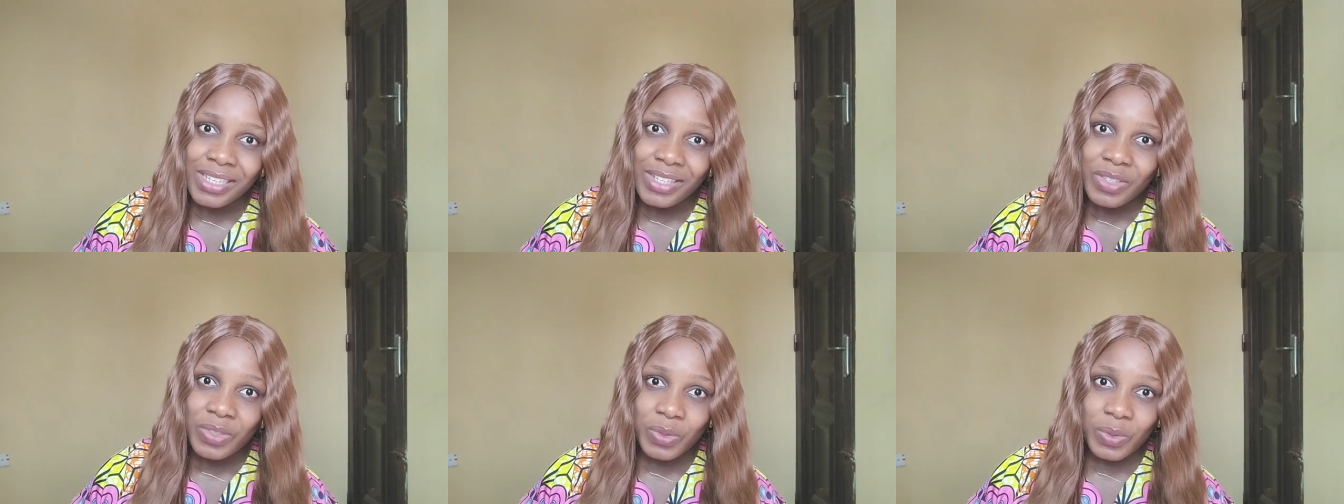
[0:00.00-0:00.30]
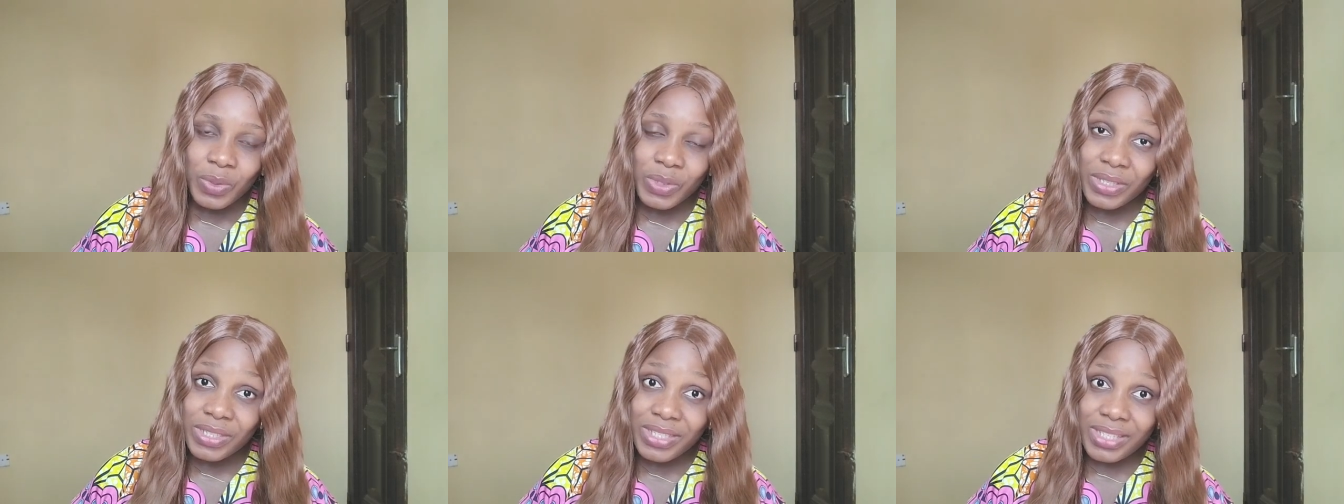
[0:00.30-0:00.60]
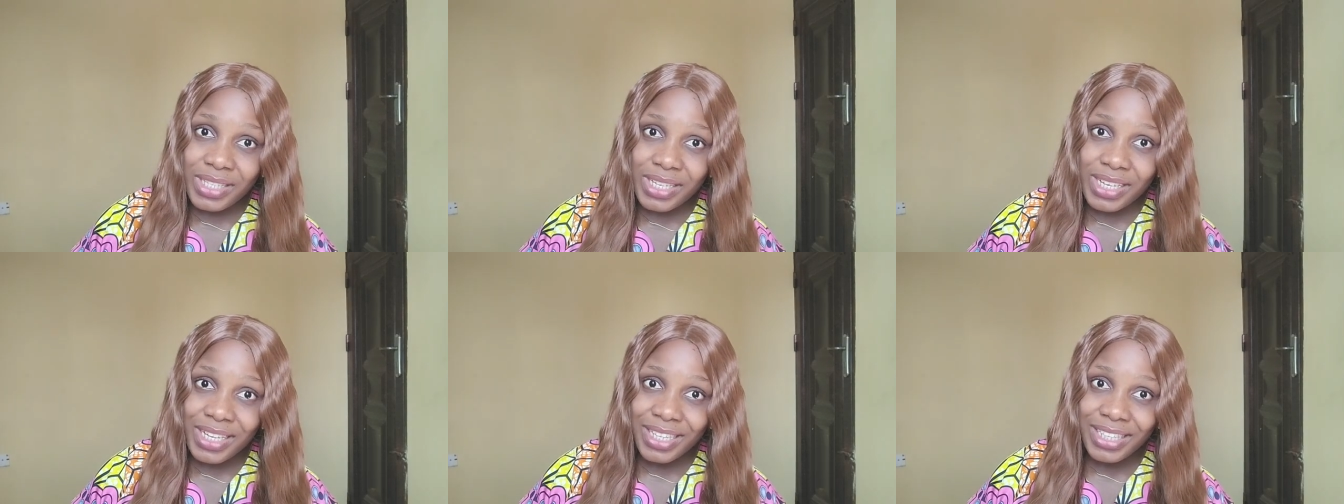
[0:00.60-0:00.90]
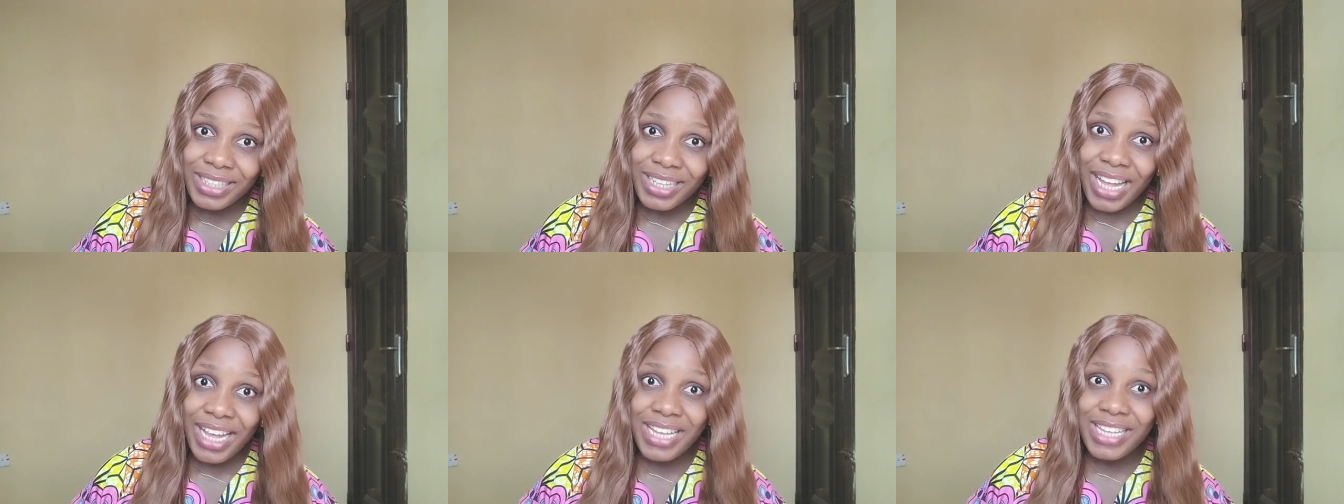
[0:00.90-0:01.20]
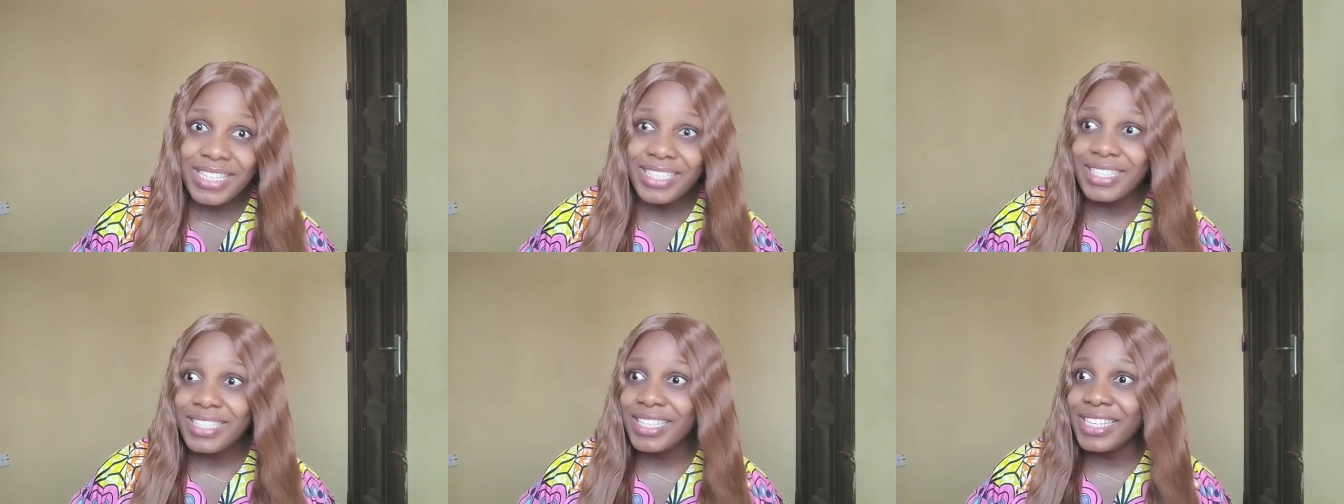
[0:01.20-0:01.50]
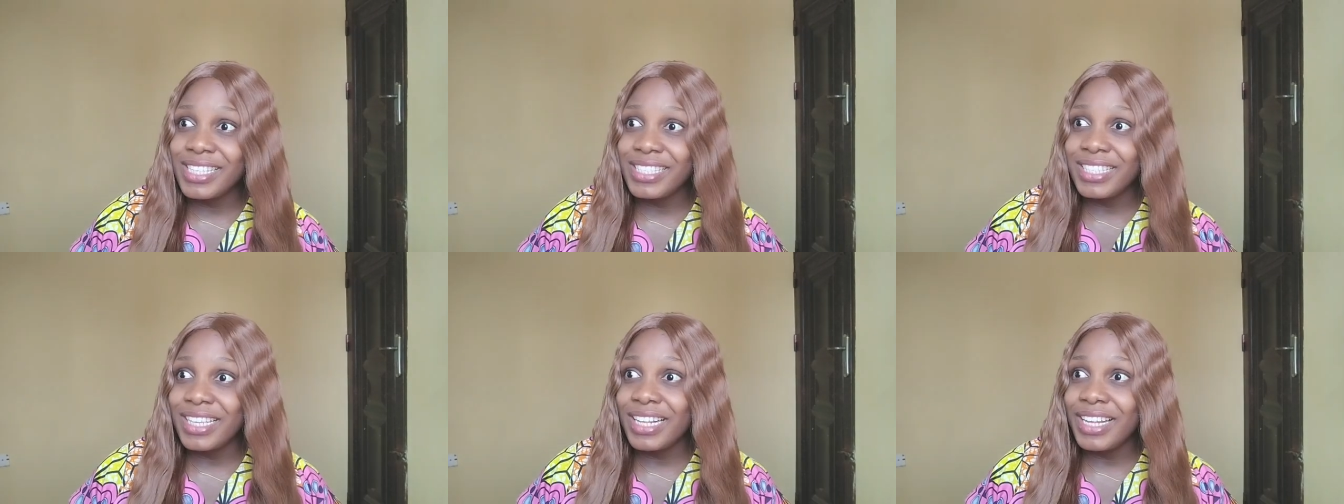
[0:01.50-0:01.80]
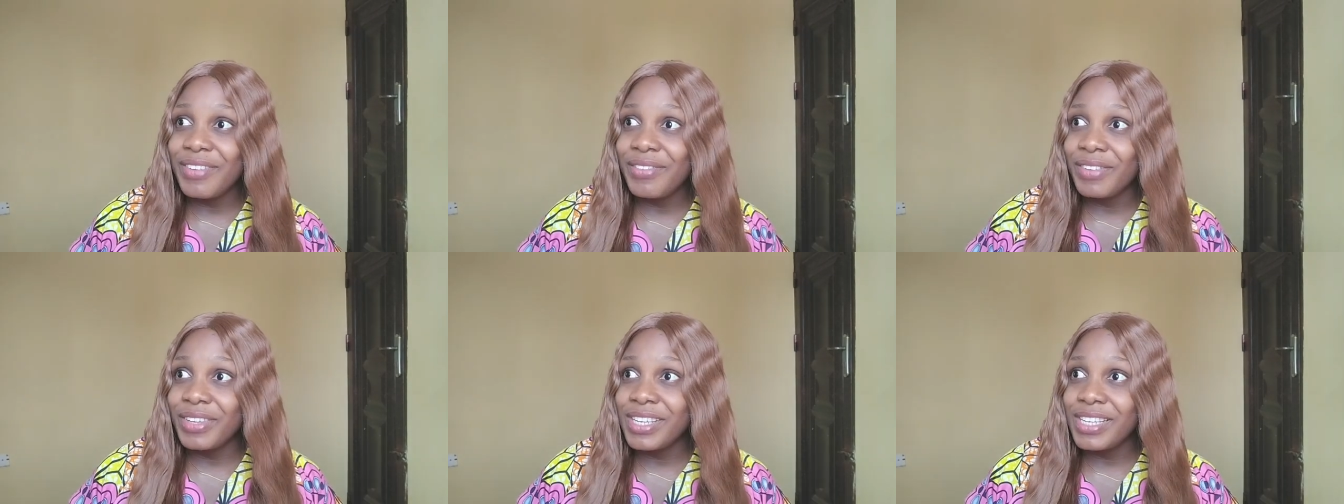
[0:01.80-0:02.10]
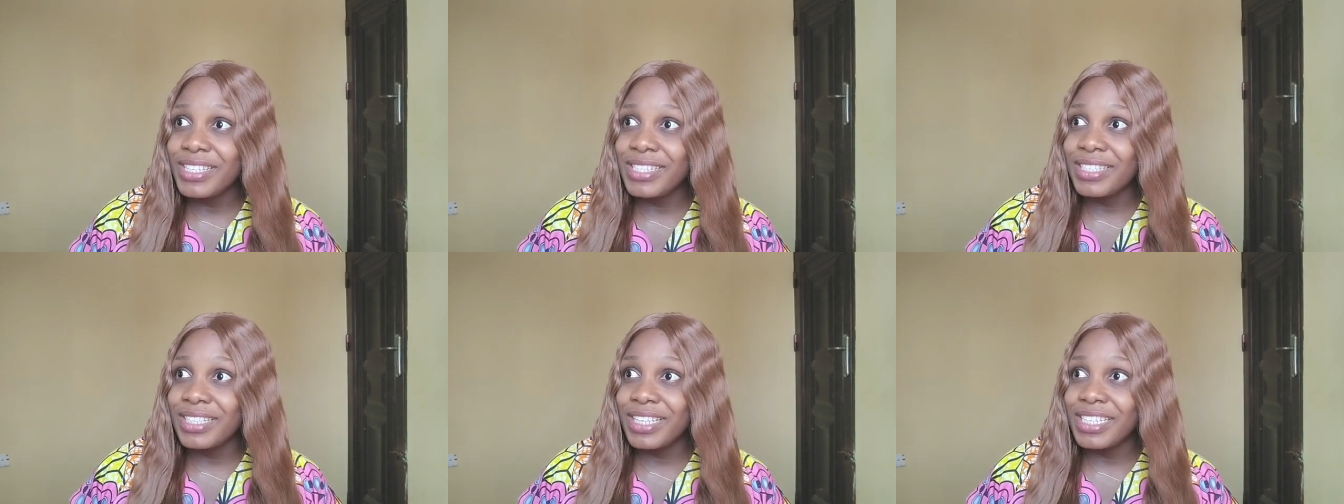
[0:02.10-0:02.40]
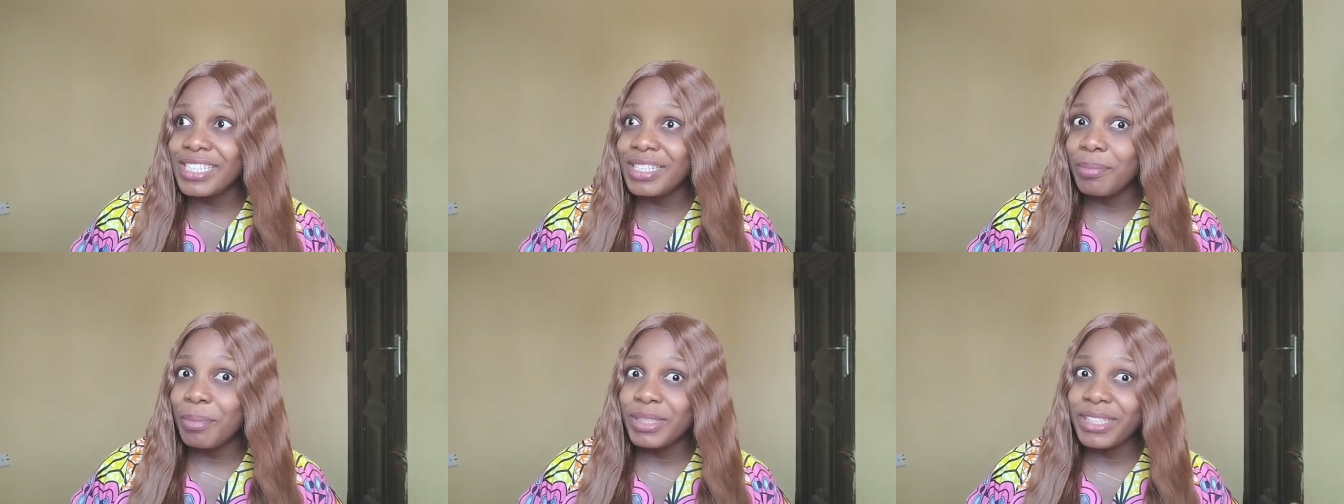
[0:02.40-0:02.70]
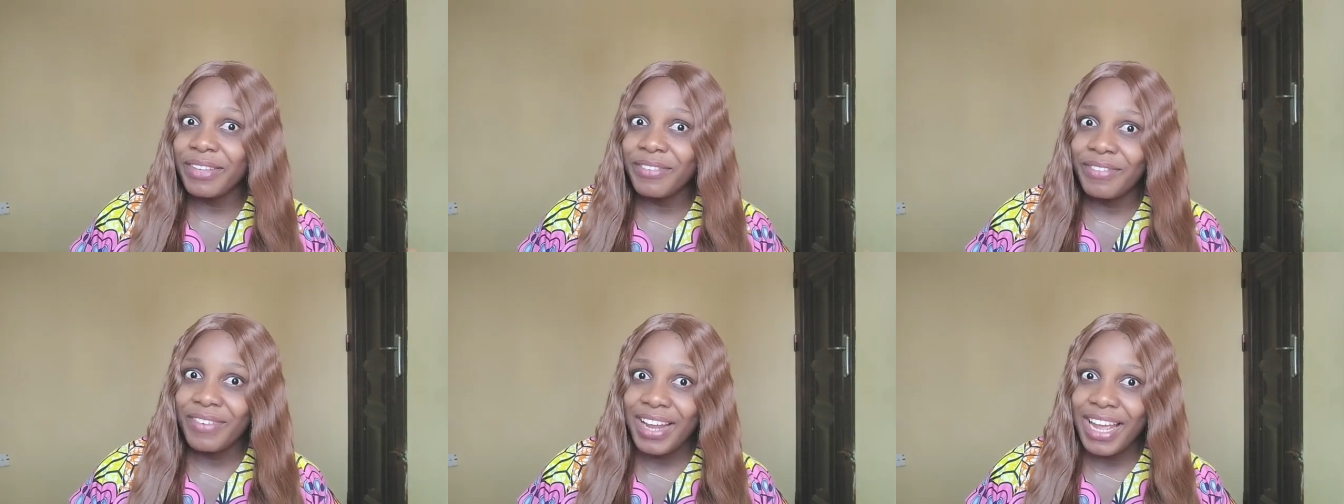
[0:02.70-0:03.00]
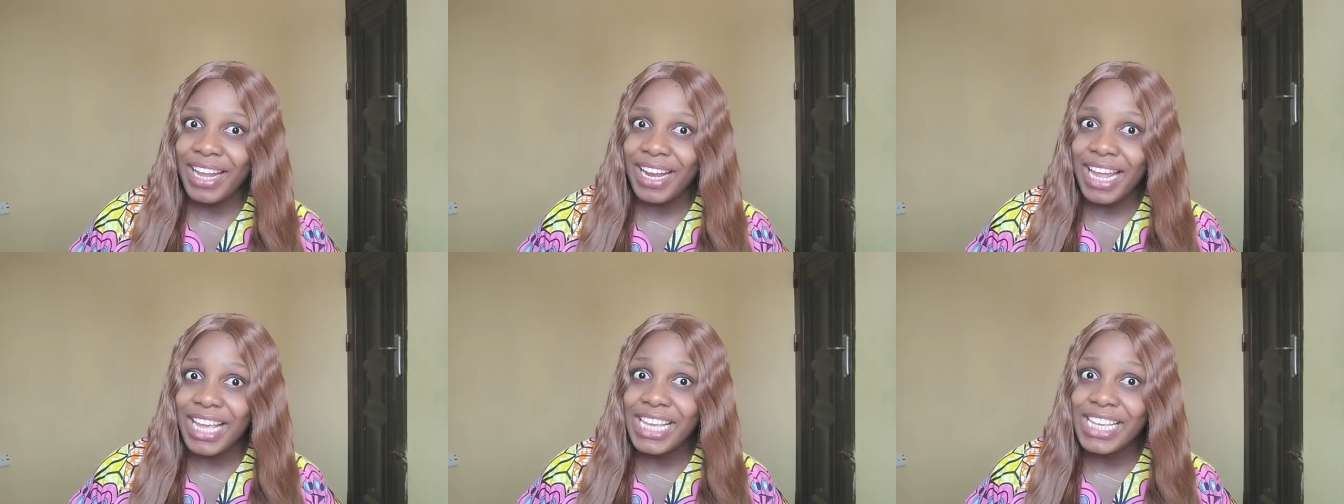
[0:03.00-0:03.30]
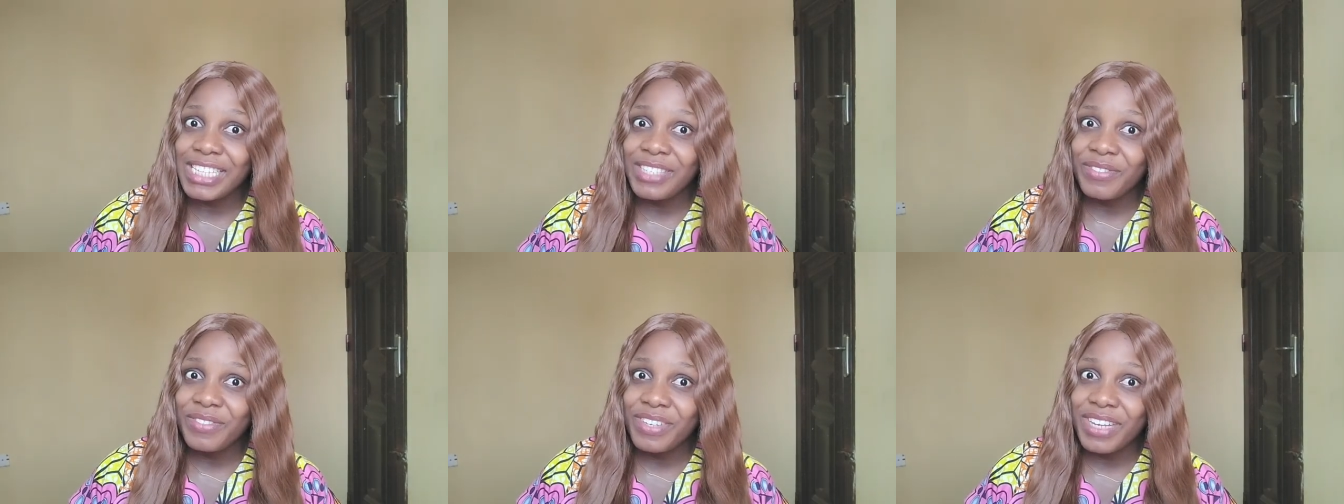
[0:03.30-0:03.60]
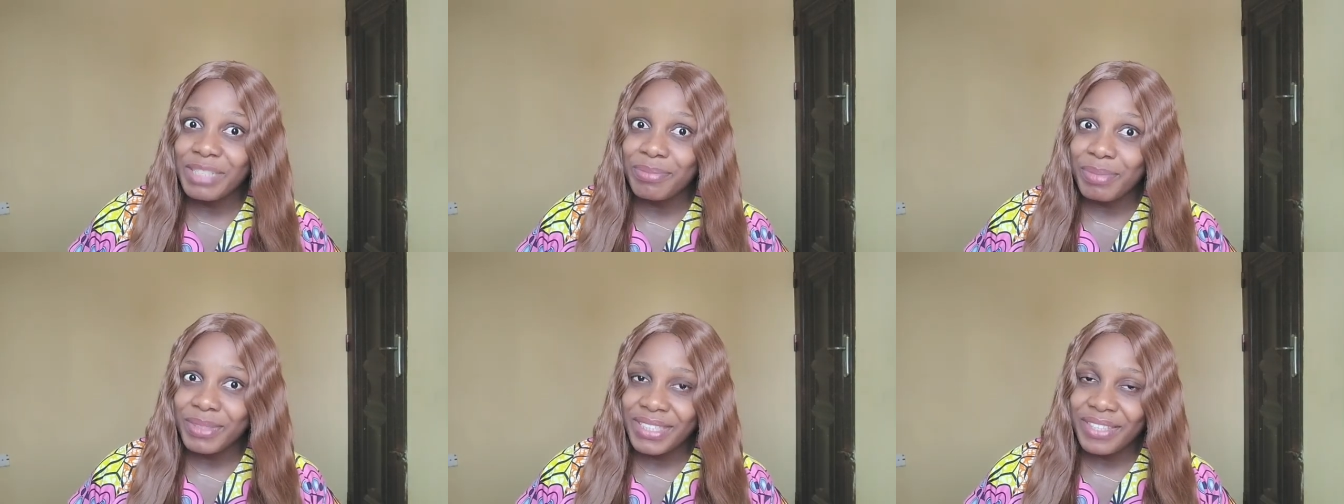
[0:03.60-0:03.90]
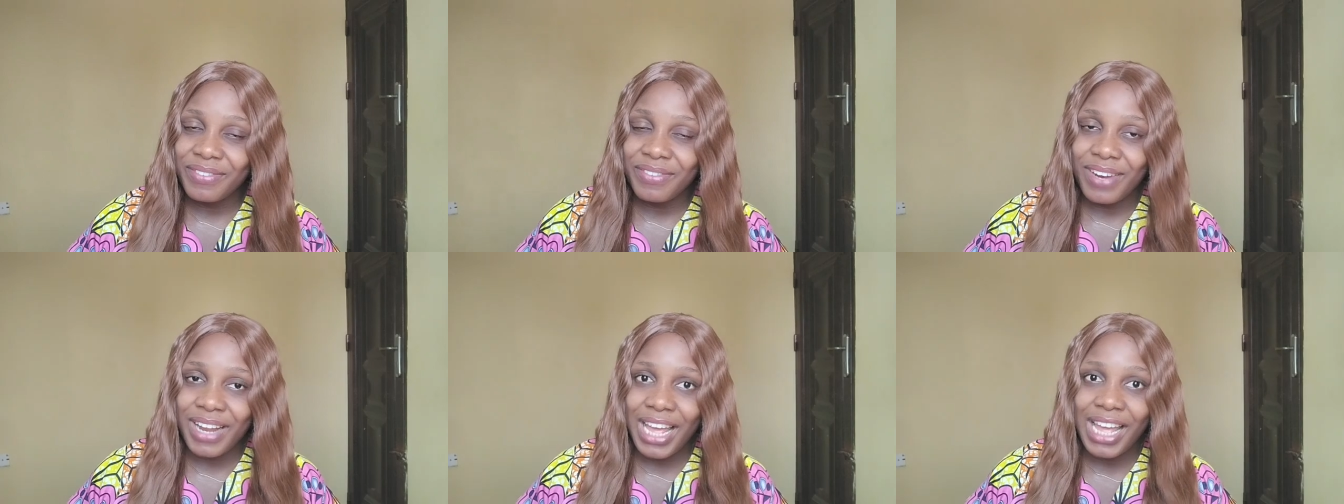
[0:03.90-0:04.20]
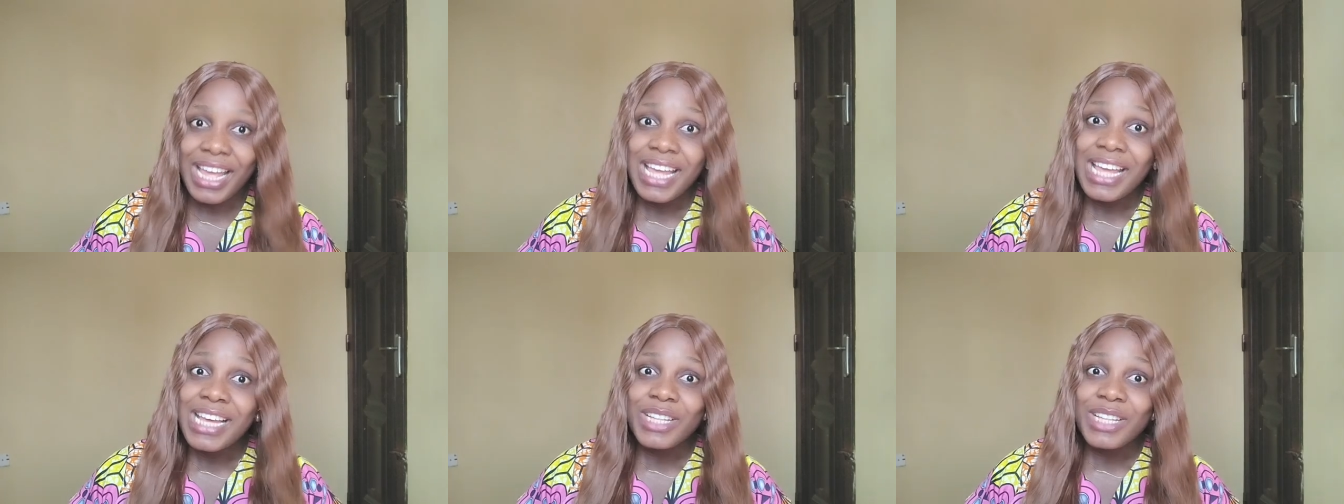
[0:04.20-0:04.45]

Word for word: So you see that he's, he's, a, he's, he's a butterfly, like he's free as a butterfly